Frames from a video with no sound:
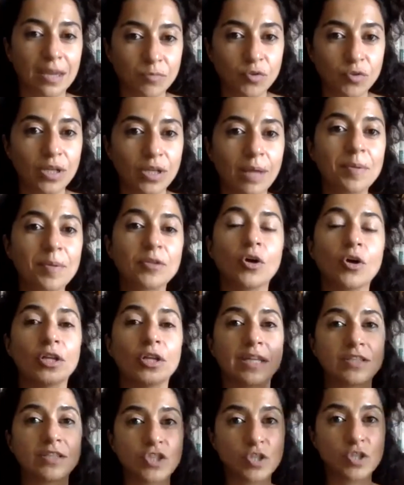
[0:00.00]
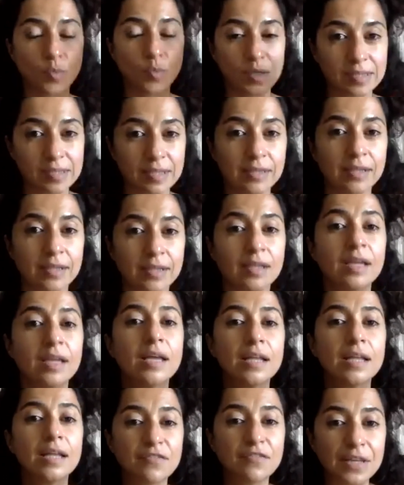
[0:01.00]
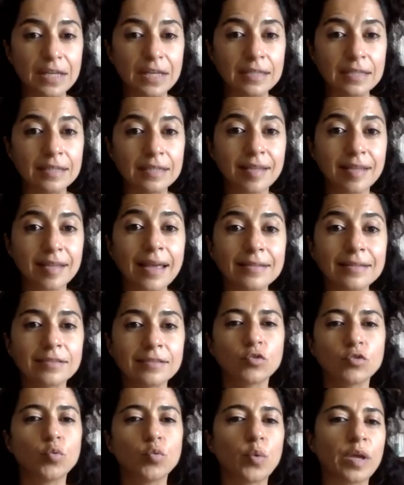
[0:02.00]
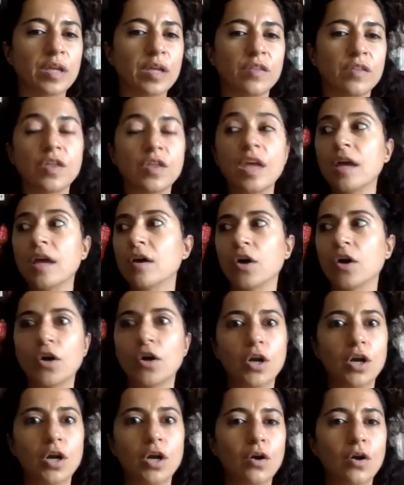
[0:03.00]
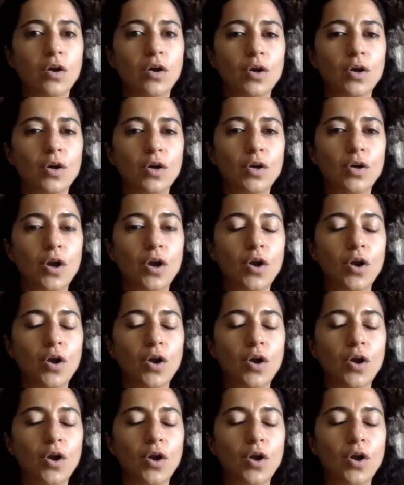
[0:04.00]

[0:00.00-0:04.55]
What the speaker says: Lebanon, and she was living in a tent with her